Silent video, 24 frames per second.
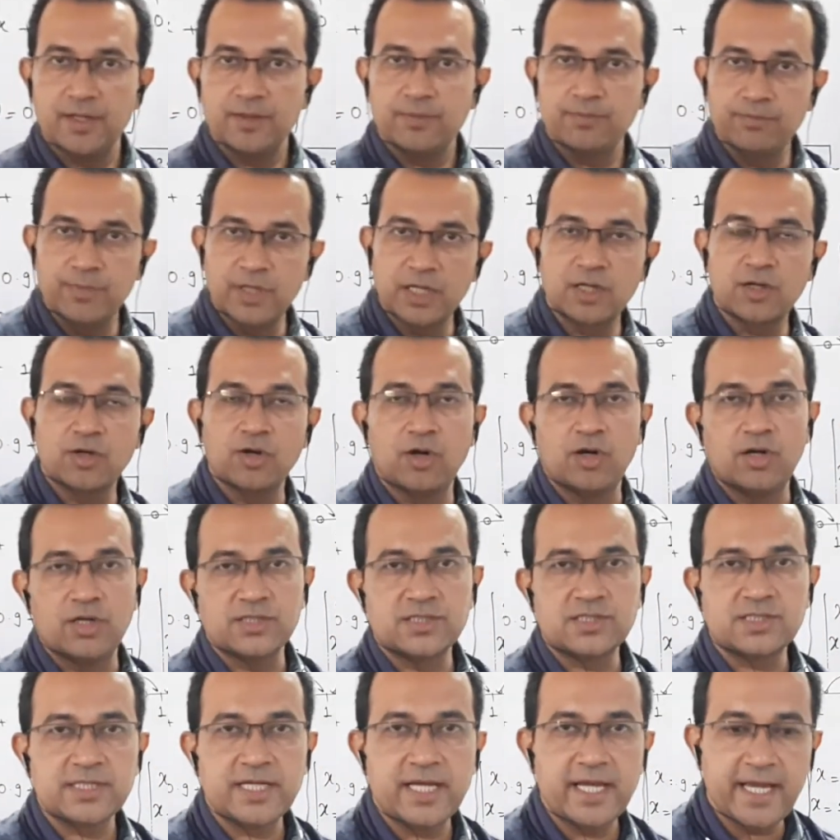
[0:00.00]

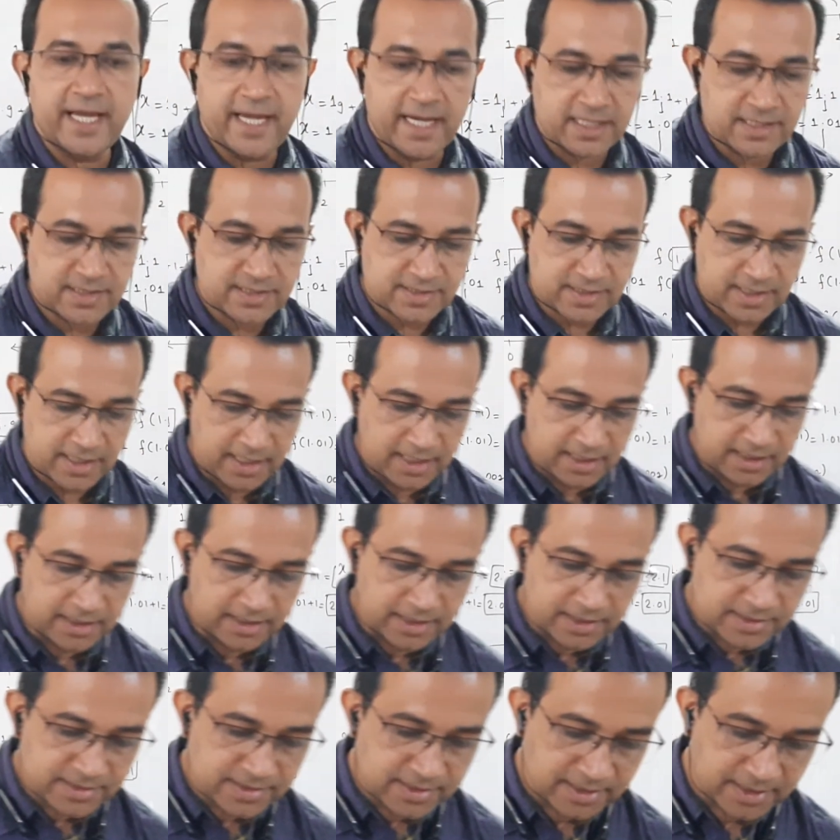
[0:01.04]
Because x
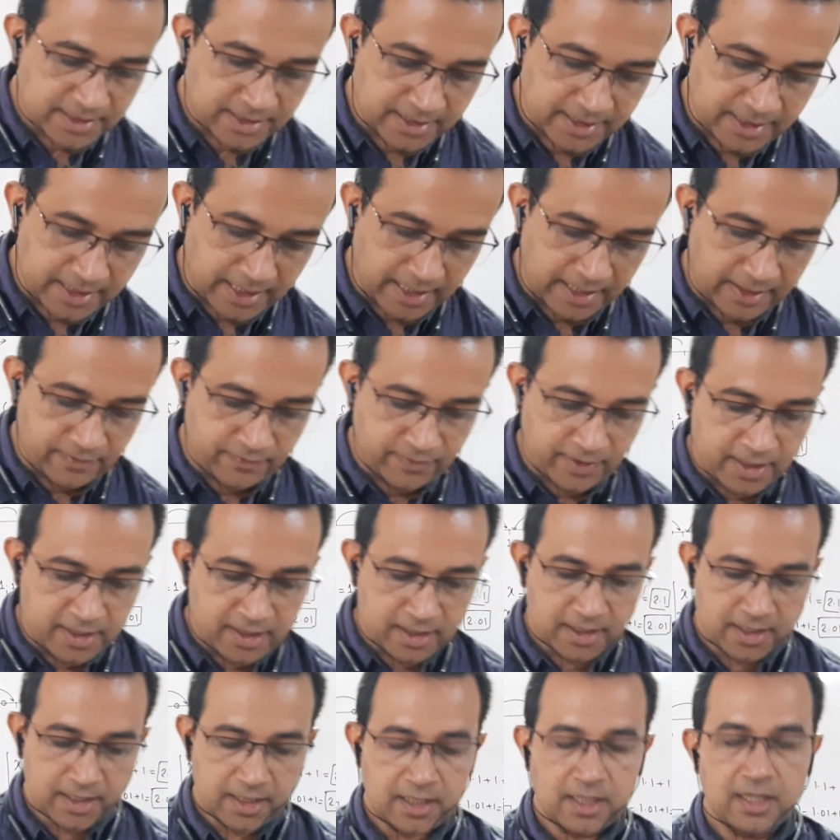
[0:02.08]
is
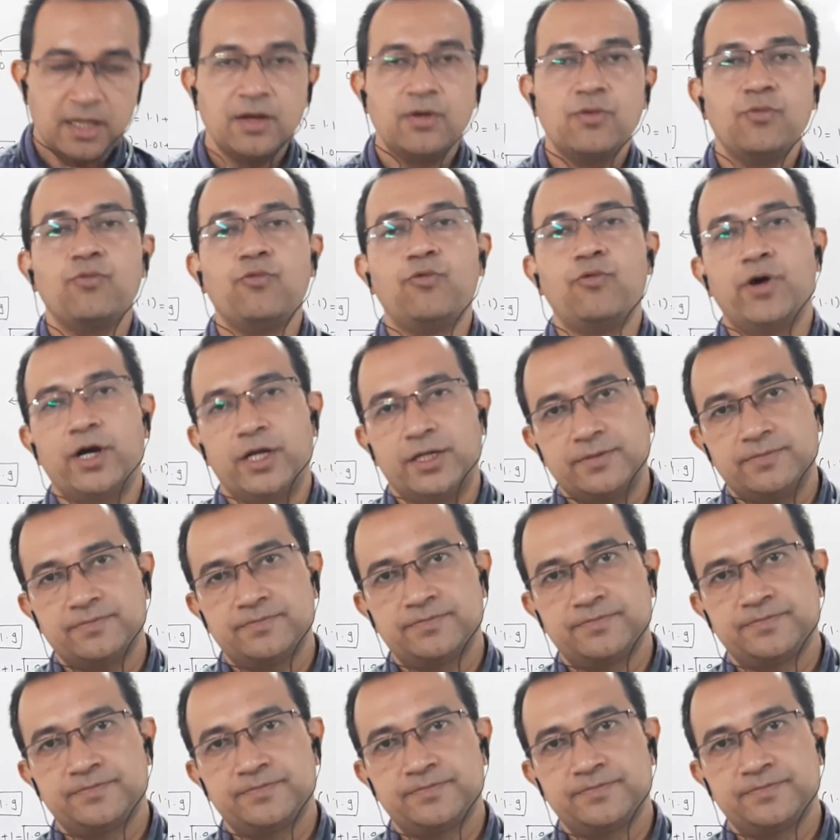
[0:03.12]
never 1.